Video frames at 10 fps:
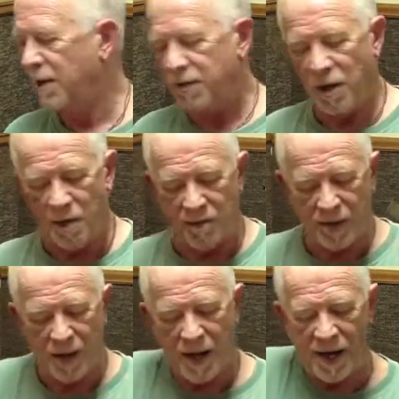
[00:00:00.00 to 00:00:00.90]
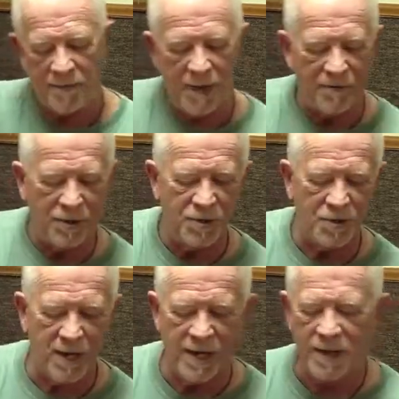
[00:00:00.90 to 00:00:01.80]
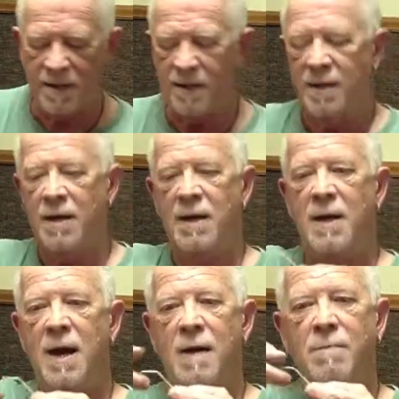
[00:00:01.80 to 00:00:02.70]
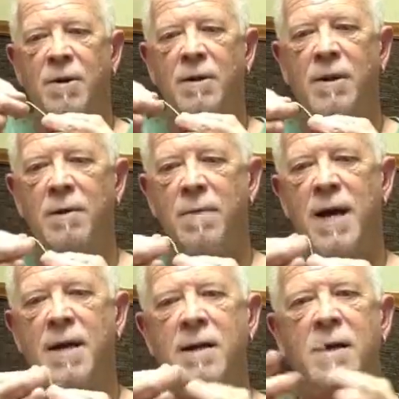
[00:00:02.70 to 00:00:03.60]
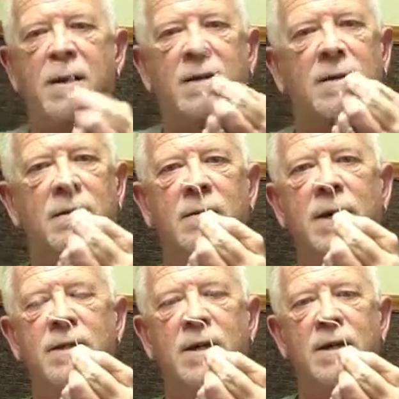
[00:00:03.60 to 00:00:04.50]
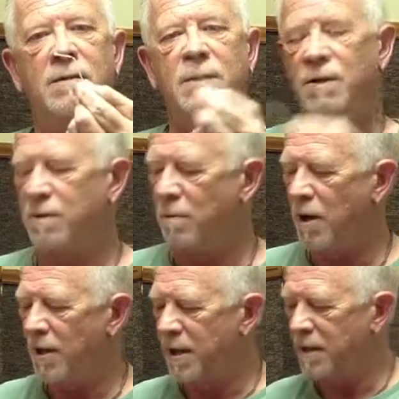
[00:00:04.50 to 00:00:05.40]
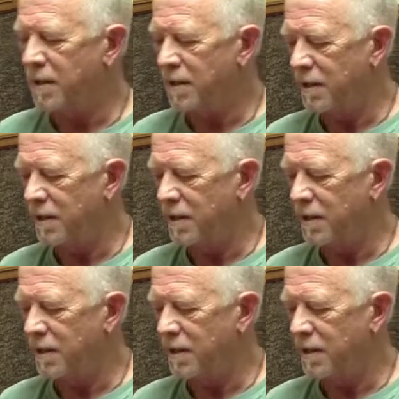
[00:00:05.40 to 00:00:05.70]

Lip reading: So, I have my first string. I put a little bend right there near the ball end.